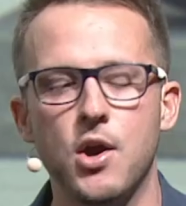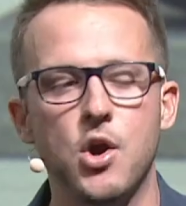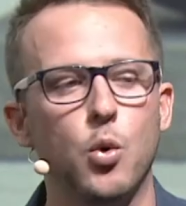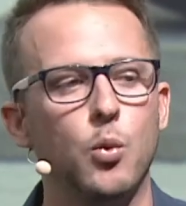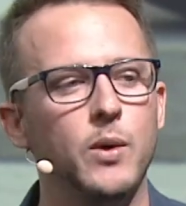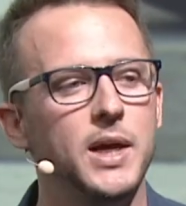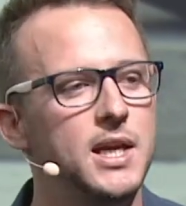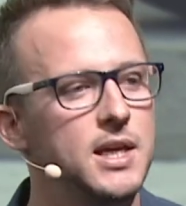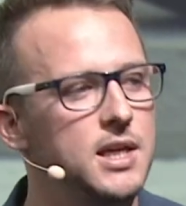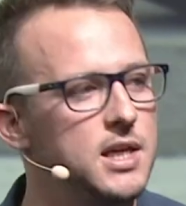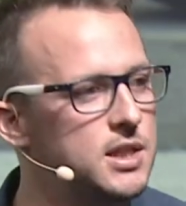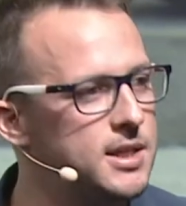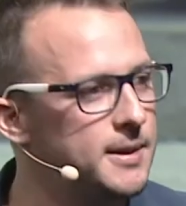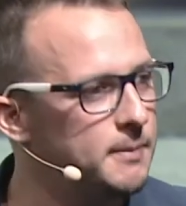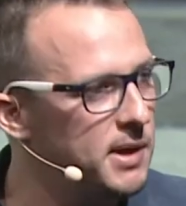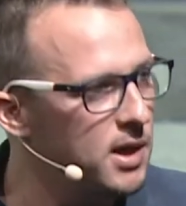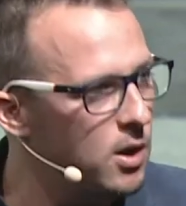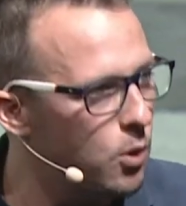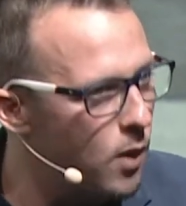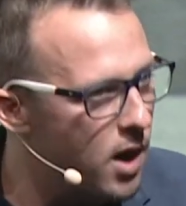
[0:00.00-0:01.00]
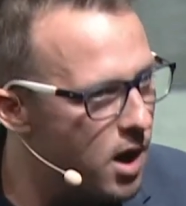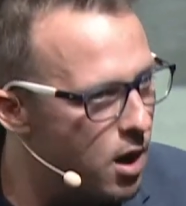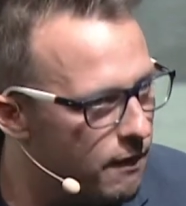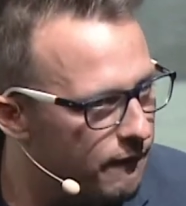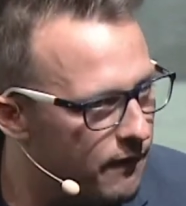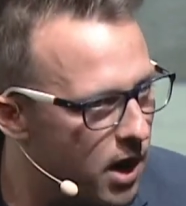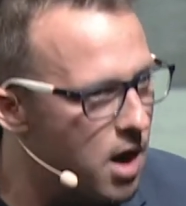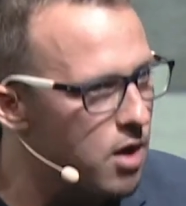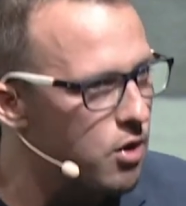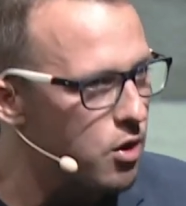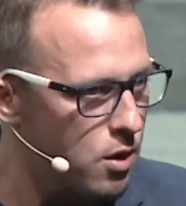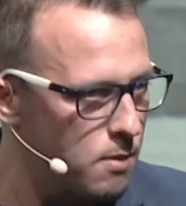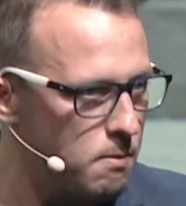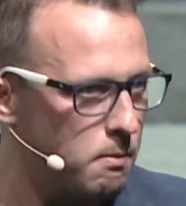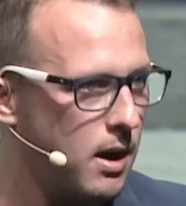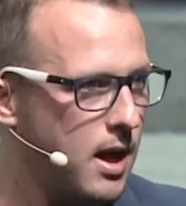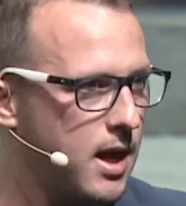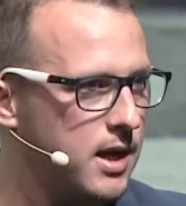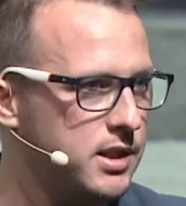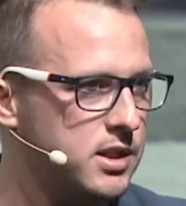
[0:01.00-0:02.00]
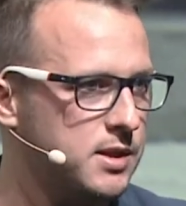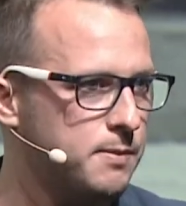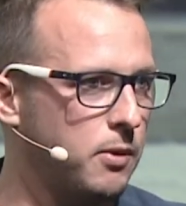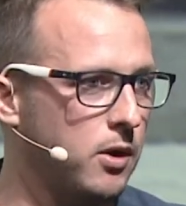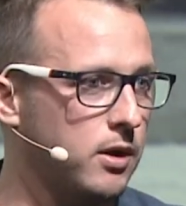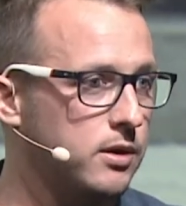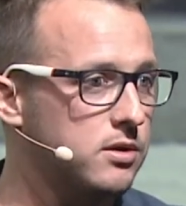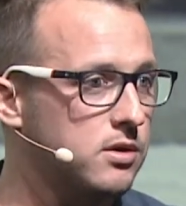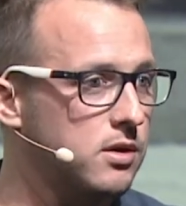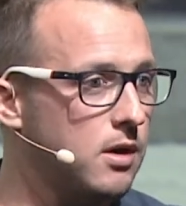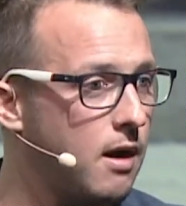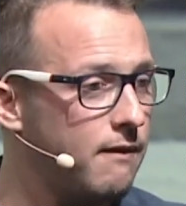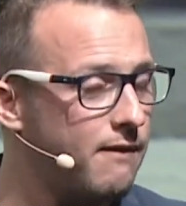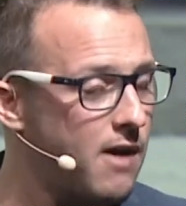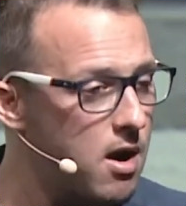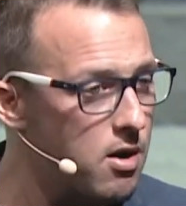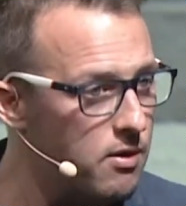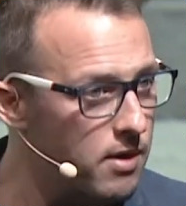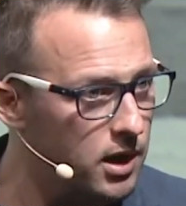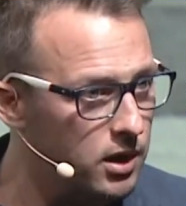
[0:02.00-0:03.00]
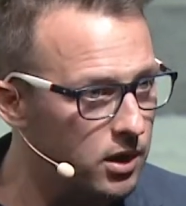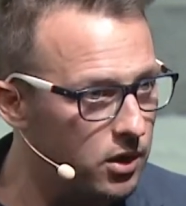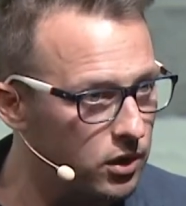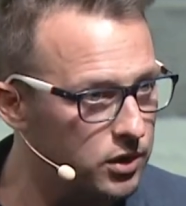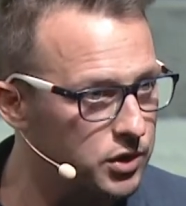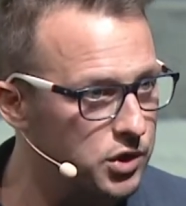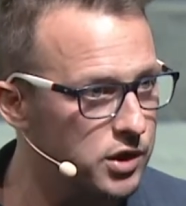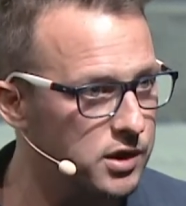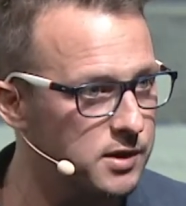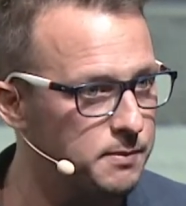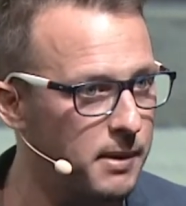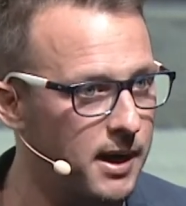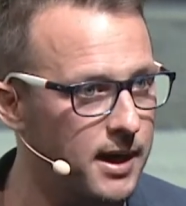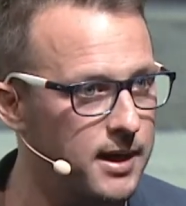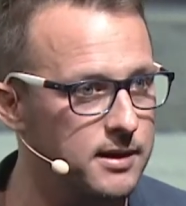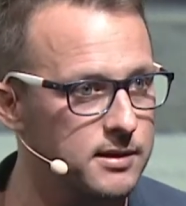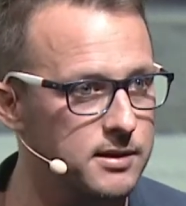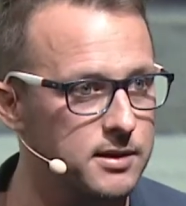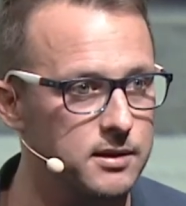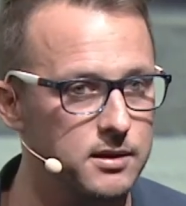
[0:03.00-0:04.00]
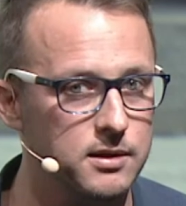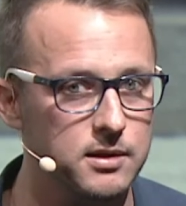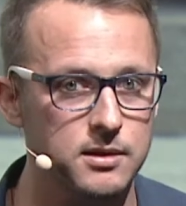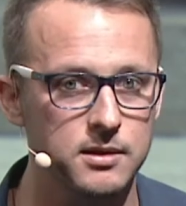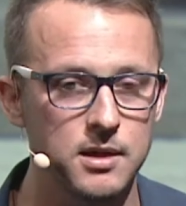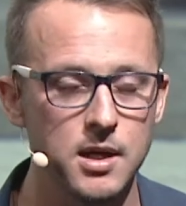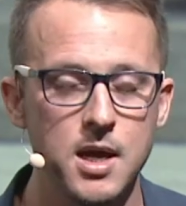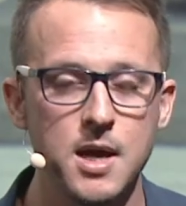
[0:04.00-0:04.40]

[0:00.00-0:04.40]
we need to be aware of our own blind spots, of our unconscious biases,